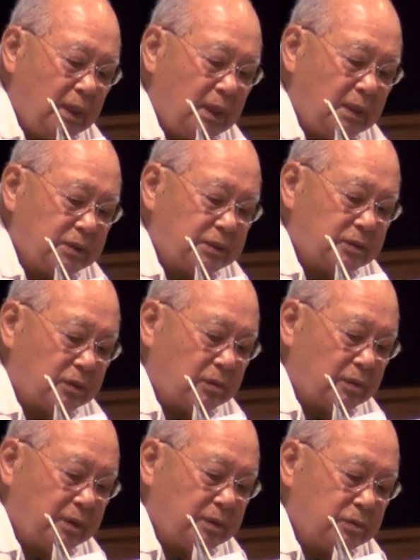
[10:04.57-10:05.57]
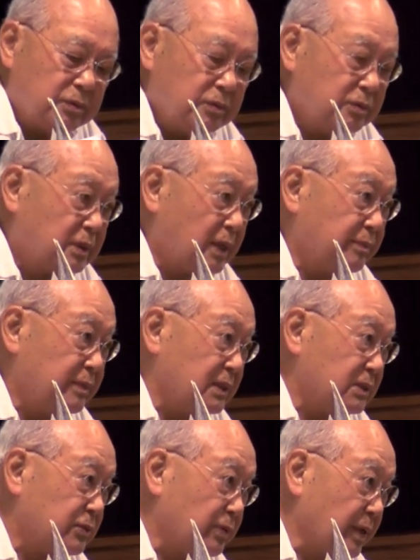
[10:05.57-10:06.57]
and so in due time
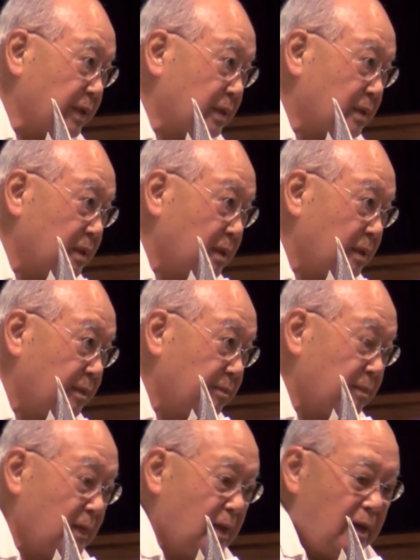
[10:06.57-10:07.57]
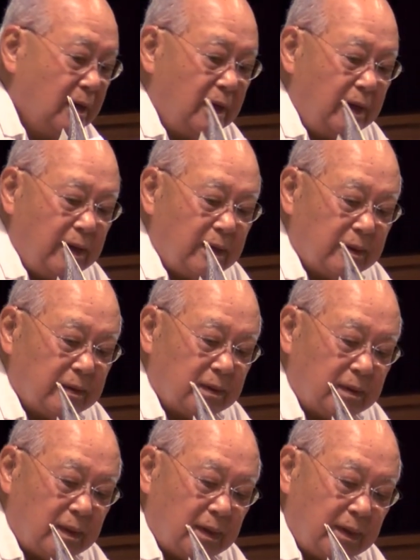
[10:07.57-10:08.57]
they shrank.
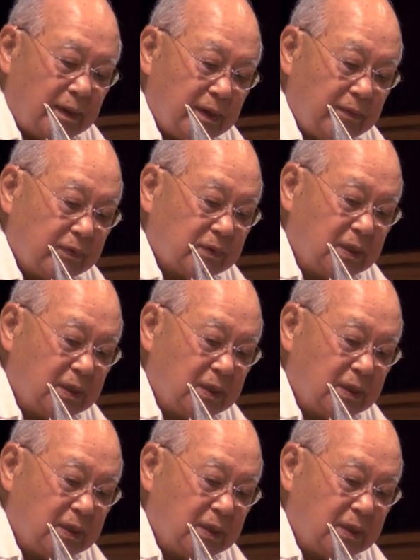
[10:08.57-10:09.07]
And uh, every